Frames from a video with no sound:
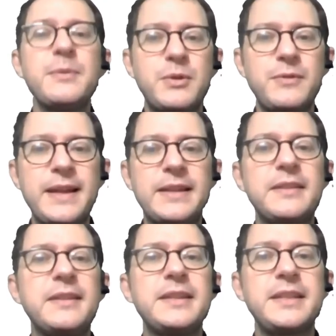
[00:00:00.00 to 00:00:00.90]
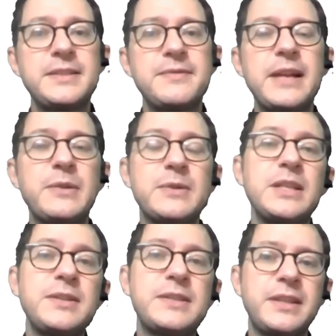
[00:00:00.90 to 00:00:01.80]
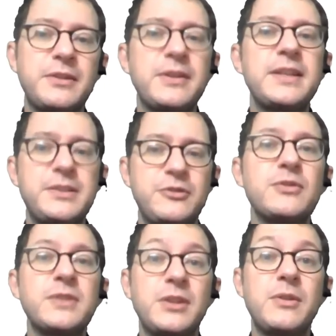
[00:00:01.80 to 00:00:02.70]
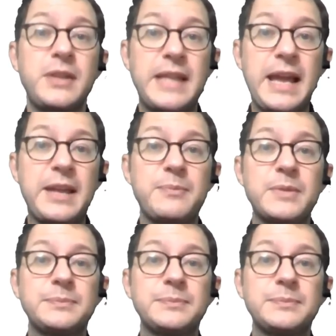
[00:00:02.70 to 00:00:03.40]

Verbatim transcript: provided that its value is not 0, is chosen all the time.